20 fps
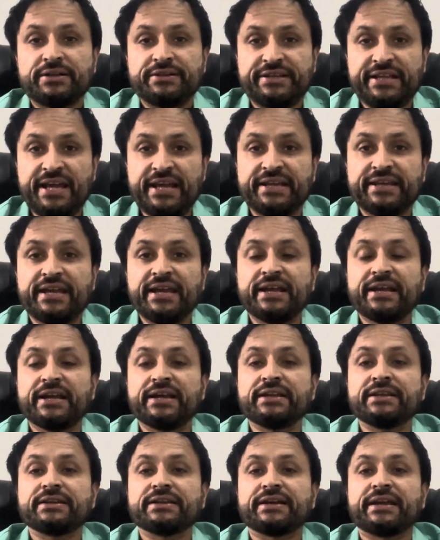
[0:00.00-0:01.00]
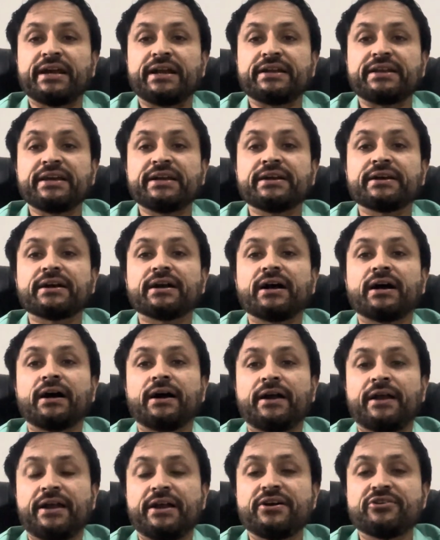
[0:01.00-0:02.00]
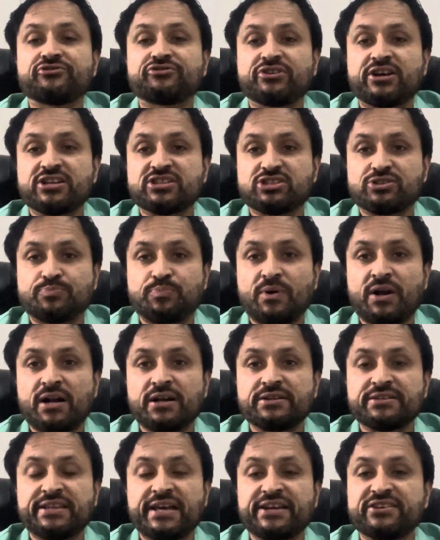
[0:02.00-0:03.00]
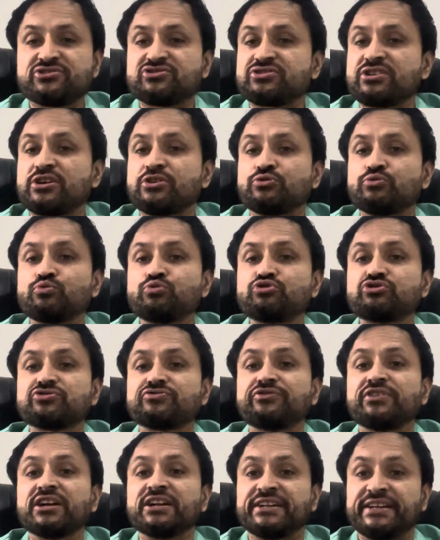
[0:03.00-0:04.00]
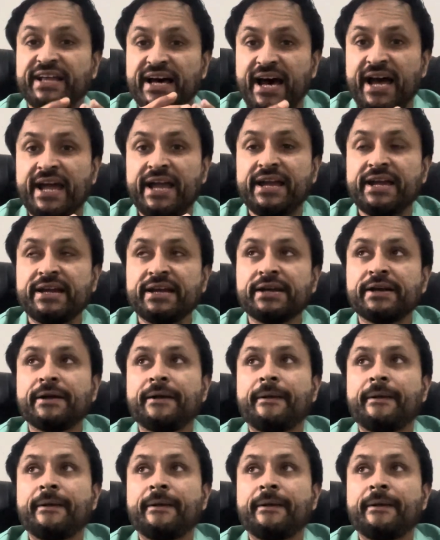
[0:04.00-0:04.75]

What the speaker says: taking in getting a hair transplant, the extra roots will die.